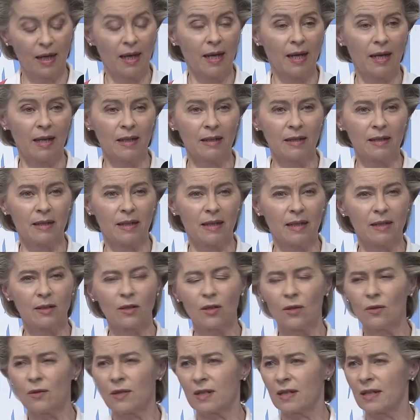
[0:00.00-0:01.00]
And it
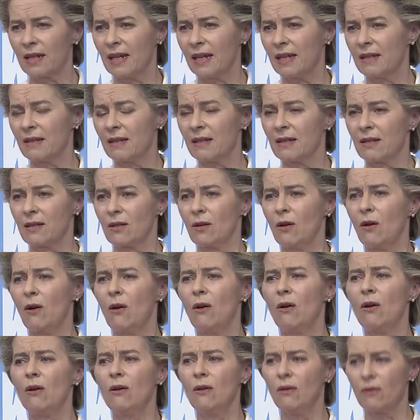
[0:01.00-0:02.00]
goes against
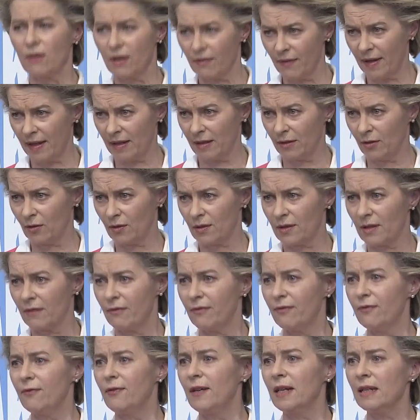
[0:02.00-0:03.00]
all the values, the
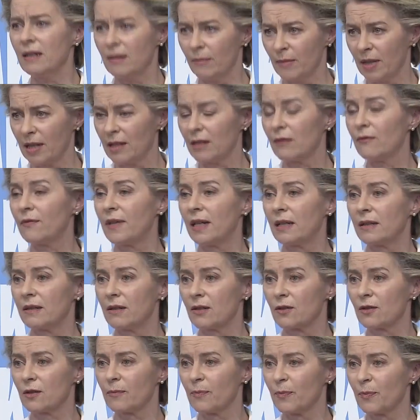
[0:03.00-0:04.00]
fundamental
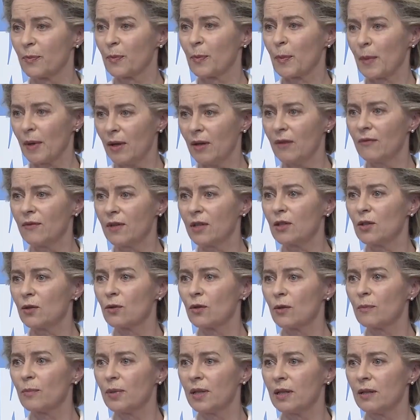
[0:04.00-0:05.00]
values of the
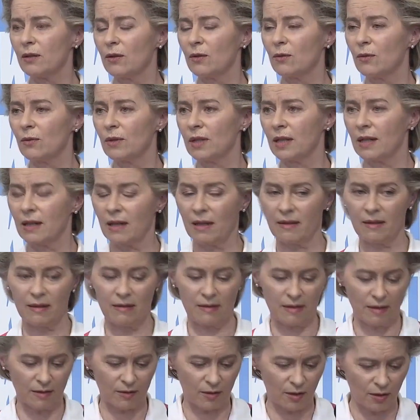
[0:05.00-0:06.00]
European Union. And
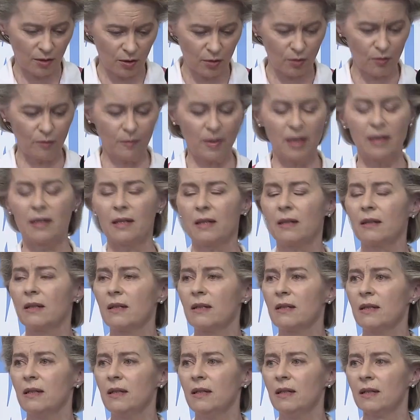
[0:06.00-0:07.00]
this is human
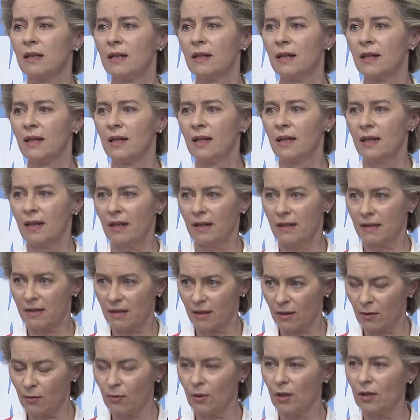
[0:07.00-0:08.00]
dignity, it
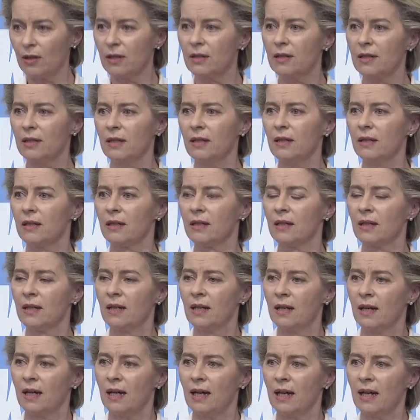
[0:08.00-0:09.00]
is equality,
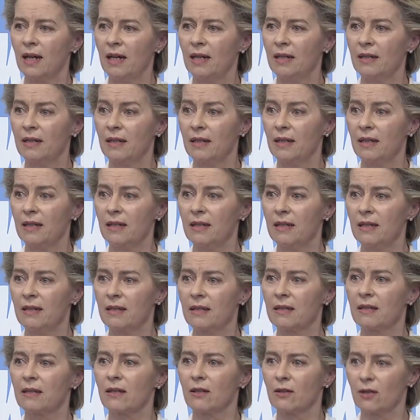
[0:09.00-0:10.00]
and
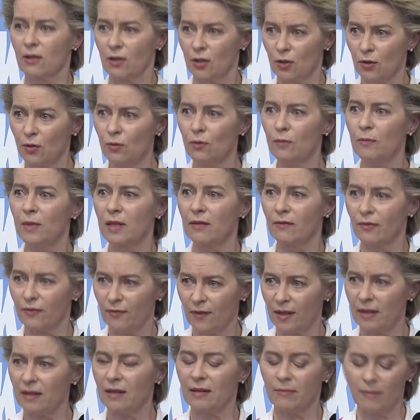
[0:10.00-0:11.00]
is the human
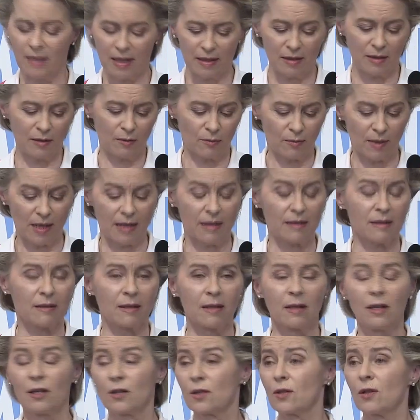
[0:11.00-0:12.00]
fundamental
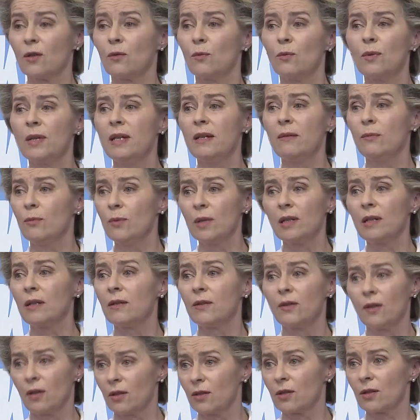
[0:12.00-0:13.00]
rights. So we will
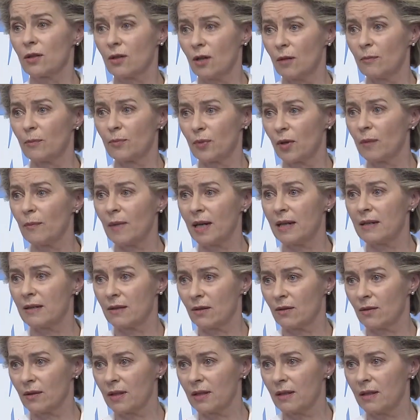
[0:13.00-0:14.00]
not
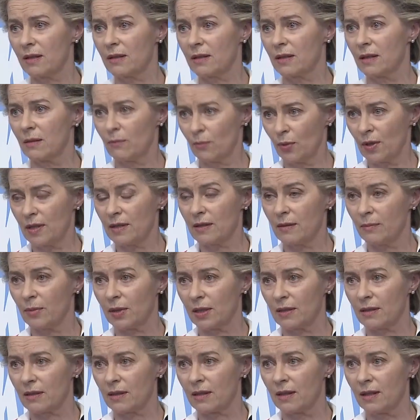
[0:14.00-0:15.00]
compromise on these
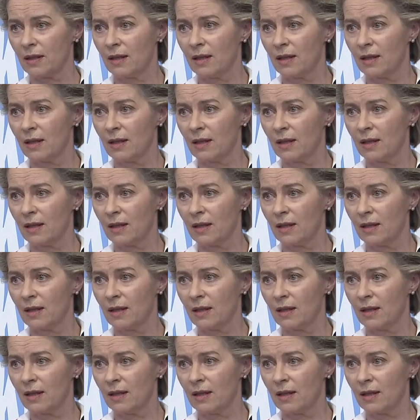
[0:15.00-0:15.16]
principles.